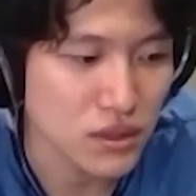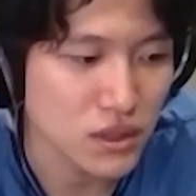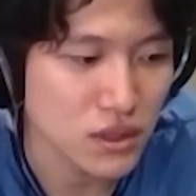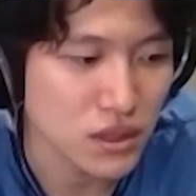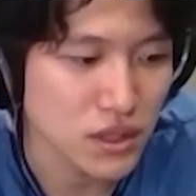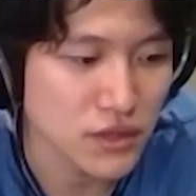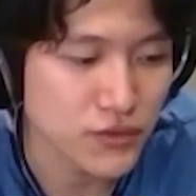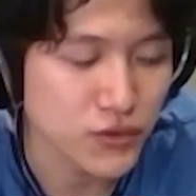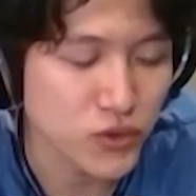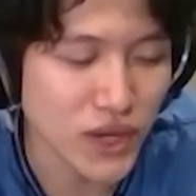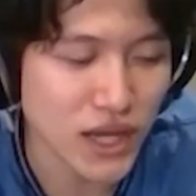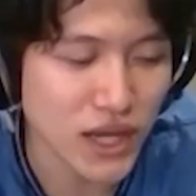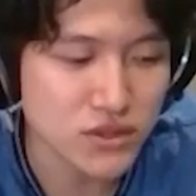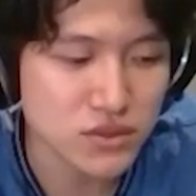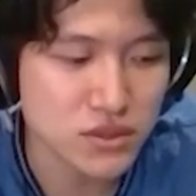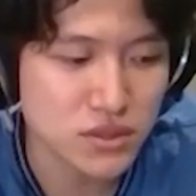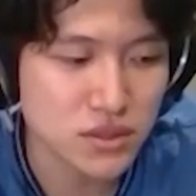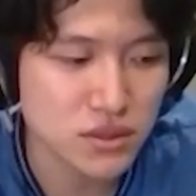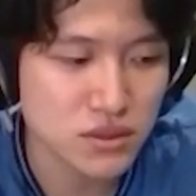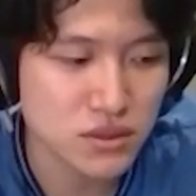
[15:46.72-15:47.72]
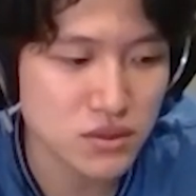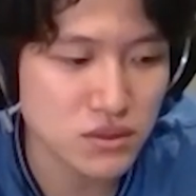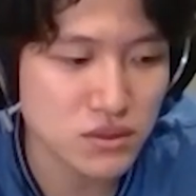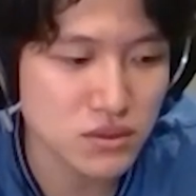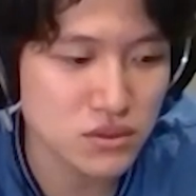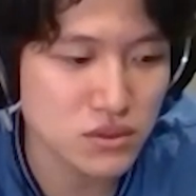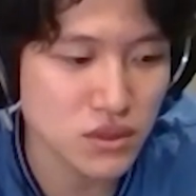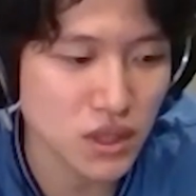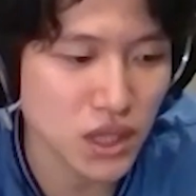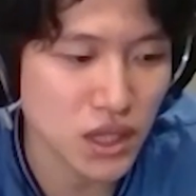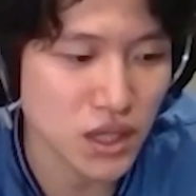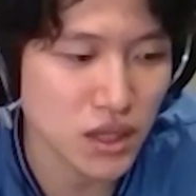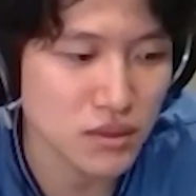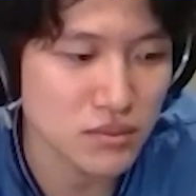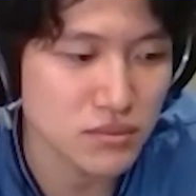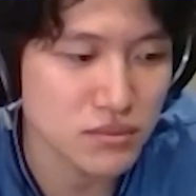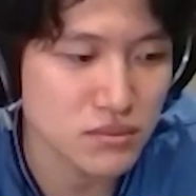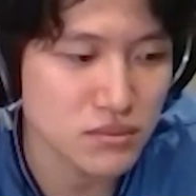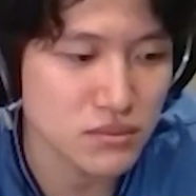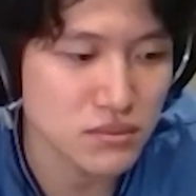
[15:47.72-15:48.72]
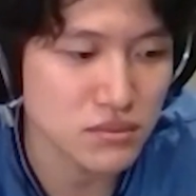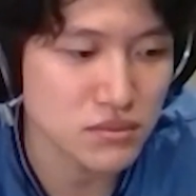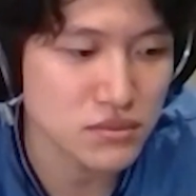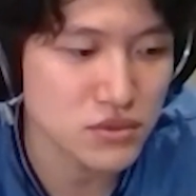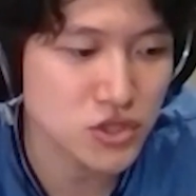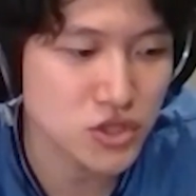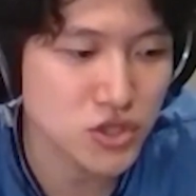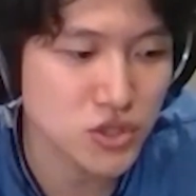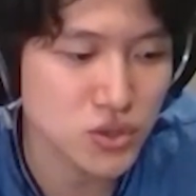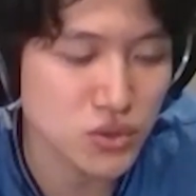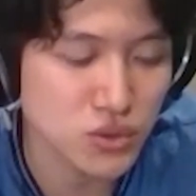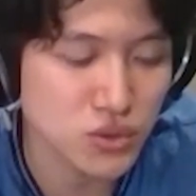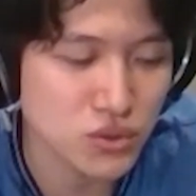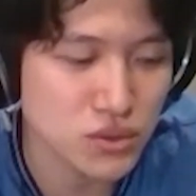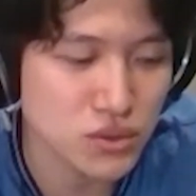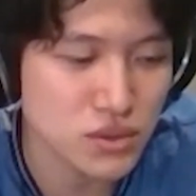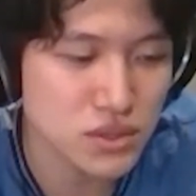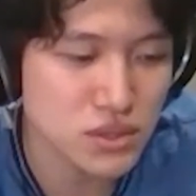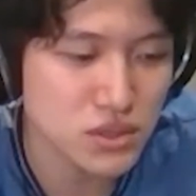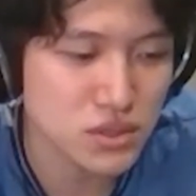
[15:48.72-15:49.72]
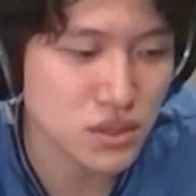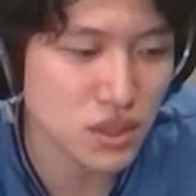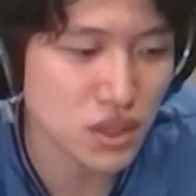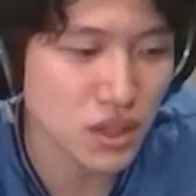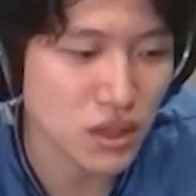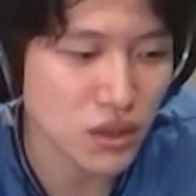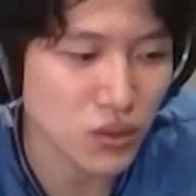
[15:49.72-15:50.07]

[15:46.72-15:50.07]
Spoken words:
if you had to choose,